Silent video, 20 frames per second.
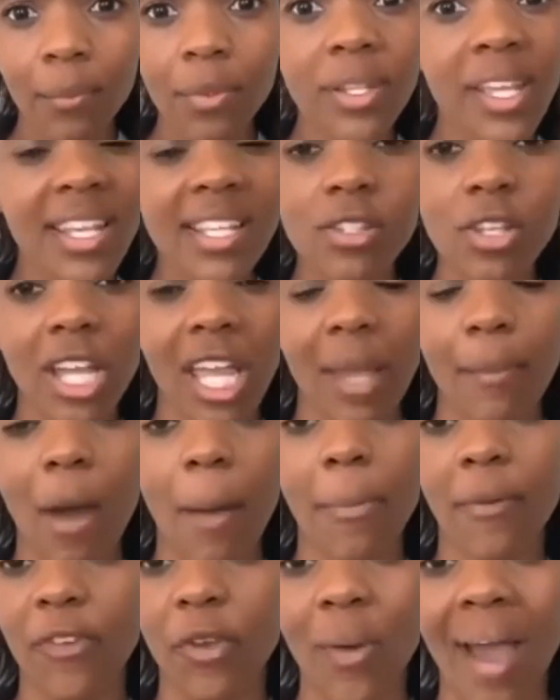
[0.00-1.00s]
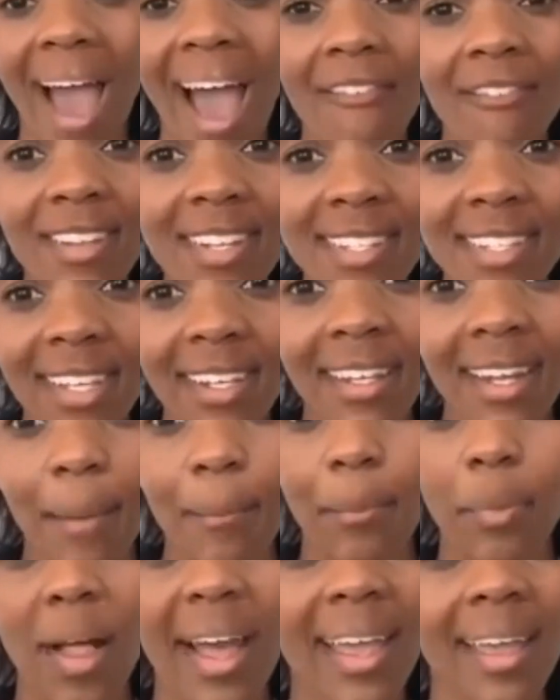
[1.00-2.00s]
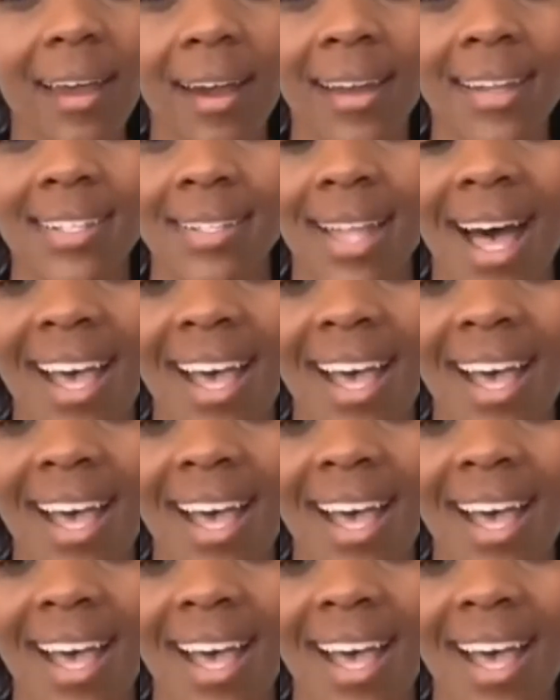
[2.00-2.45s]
Please look him up if you haven't seen it. I'm blanking on his